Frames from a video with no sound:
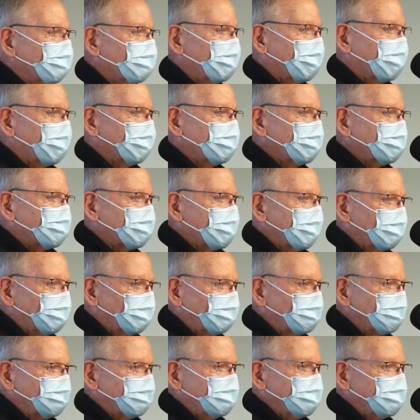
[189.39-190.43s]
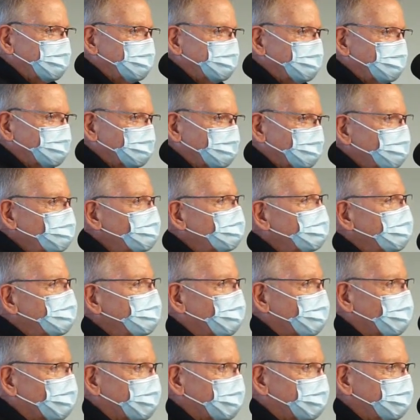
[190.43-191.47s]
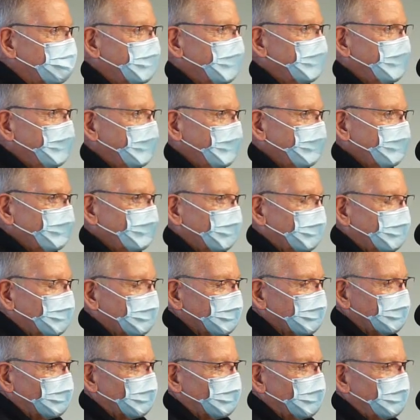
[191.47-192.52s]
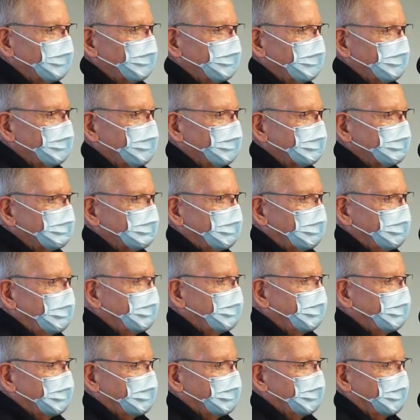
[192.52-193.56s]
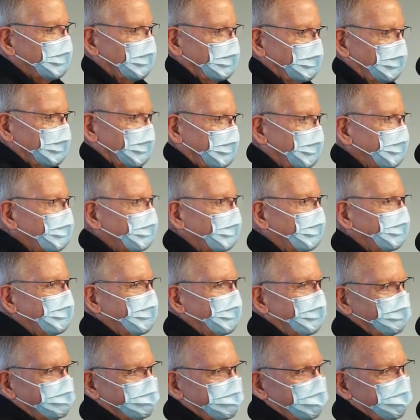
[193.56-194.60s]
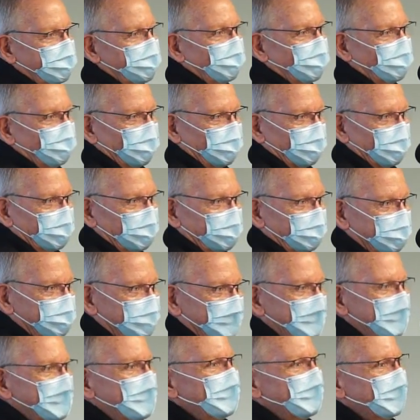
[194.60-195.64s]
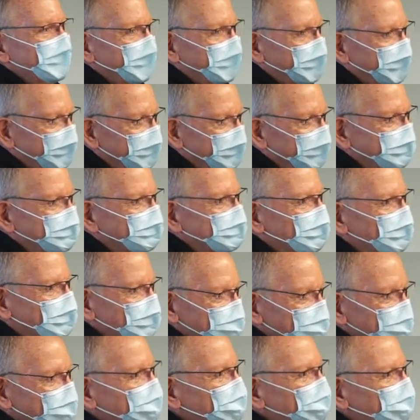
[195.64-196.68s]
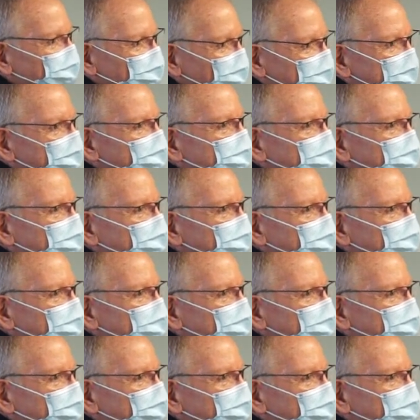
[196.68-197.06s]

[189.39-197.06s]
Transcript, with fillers: We kind of just got a little tease Tuesday morning where the rep came in and said, hey, I got, got, a, I got a deal for you. And so we're starting to look